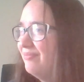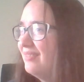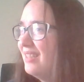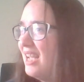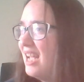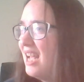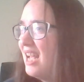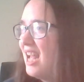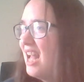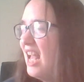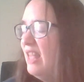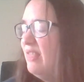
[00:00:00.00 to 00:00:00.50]

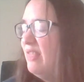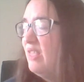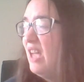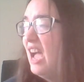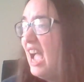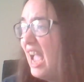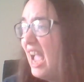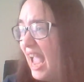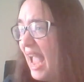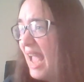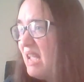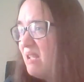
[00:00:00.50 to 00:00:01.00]
And that I
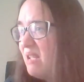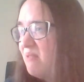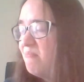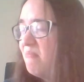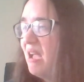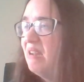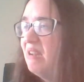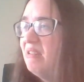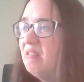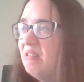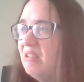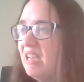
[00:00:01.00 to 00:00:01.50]
hate
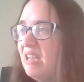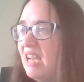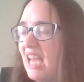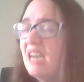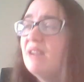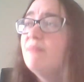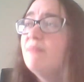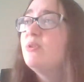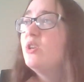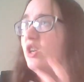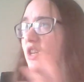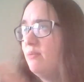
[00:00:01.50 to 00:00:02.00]
men and I'm
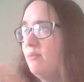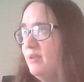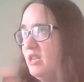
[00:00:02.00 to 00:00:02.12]
going to become a